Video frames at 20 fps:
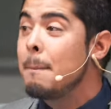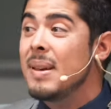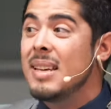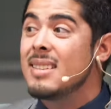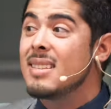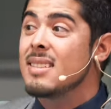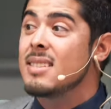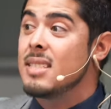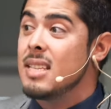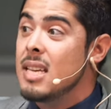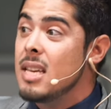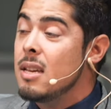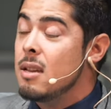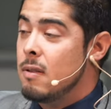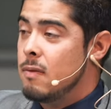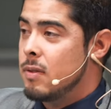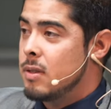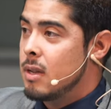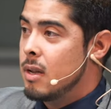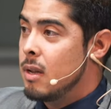be
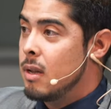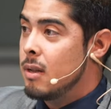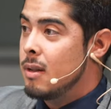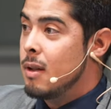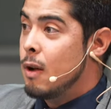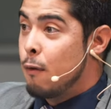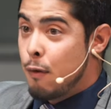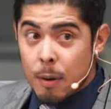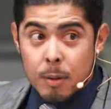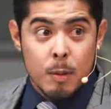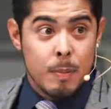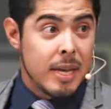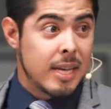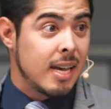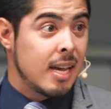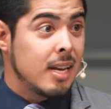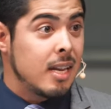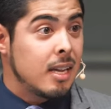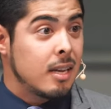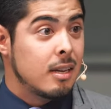deceived. From the
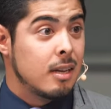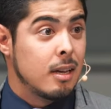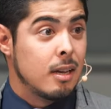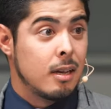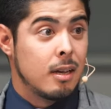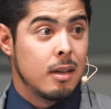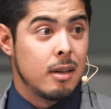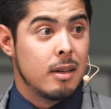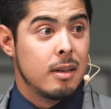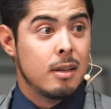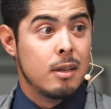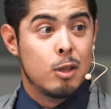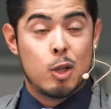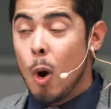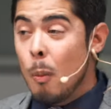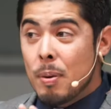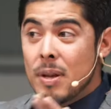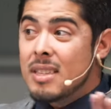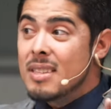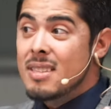beginning,
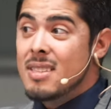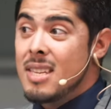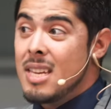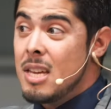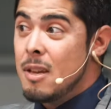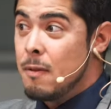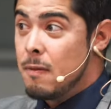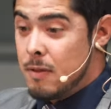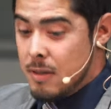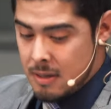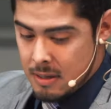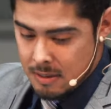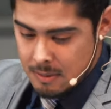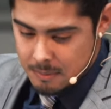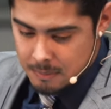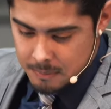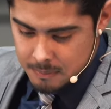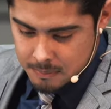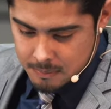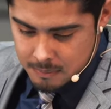don't be deceived.
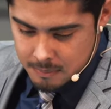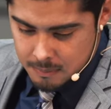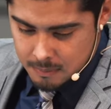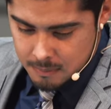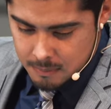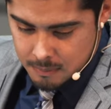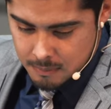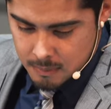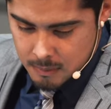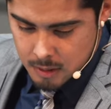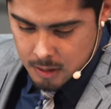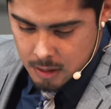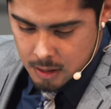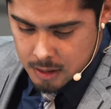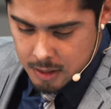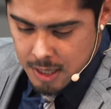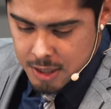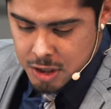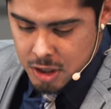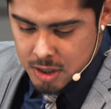
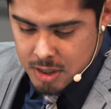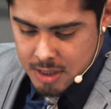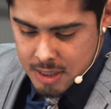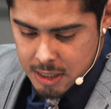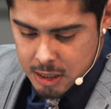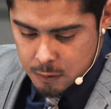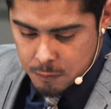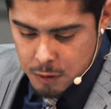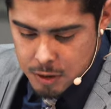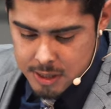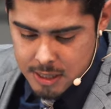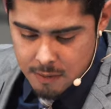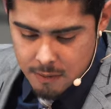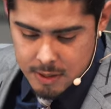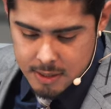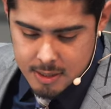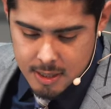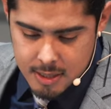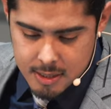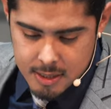Galatians 6 verse
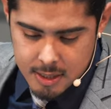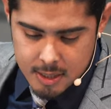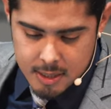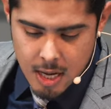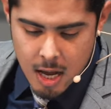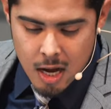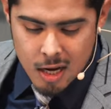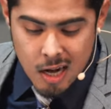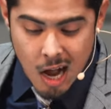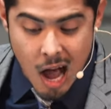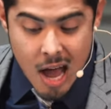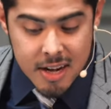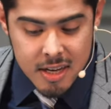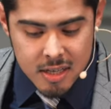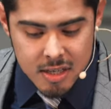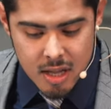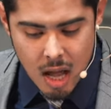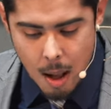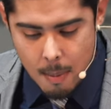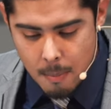7 says this, God
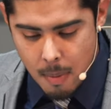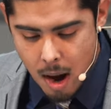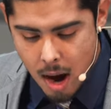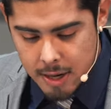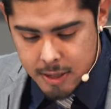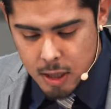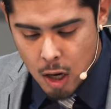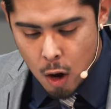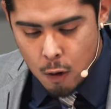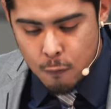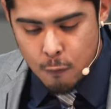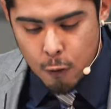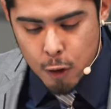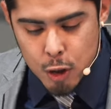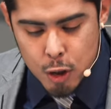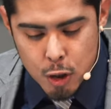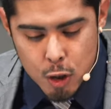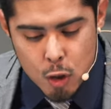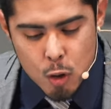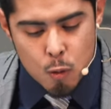is not mocked, for
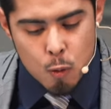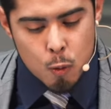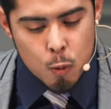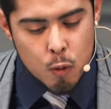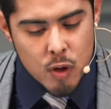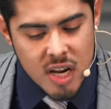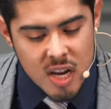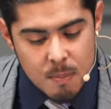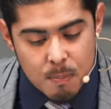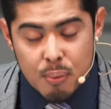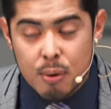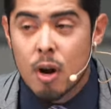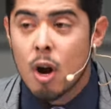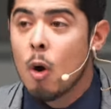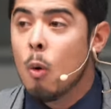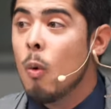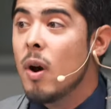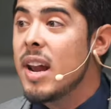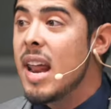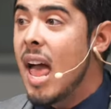you reap
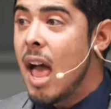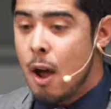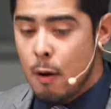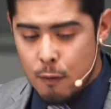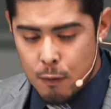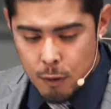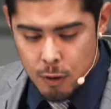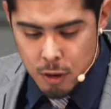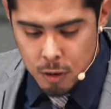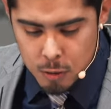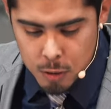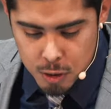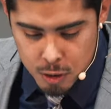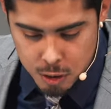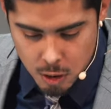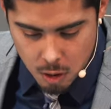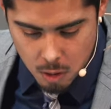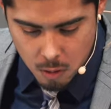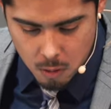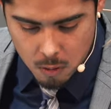whatever you
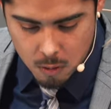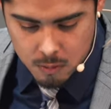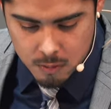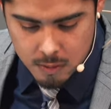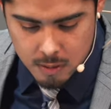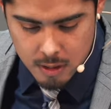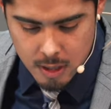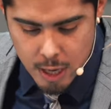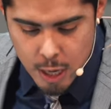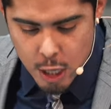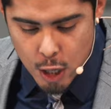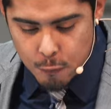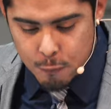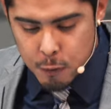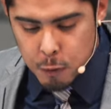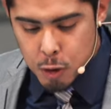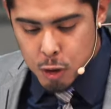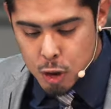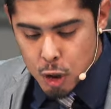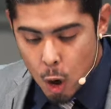sow. If
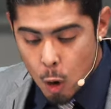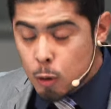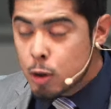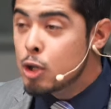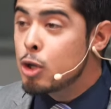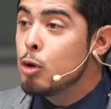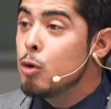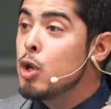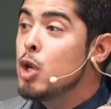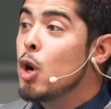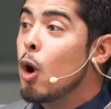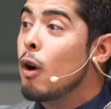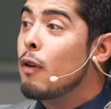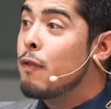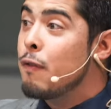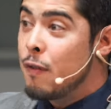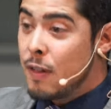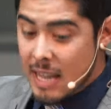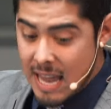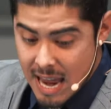you sow to your
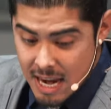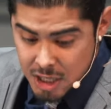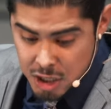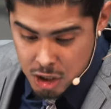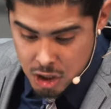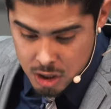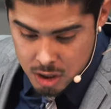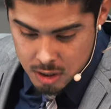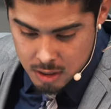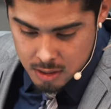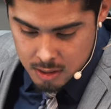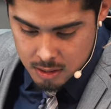flesh,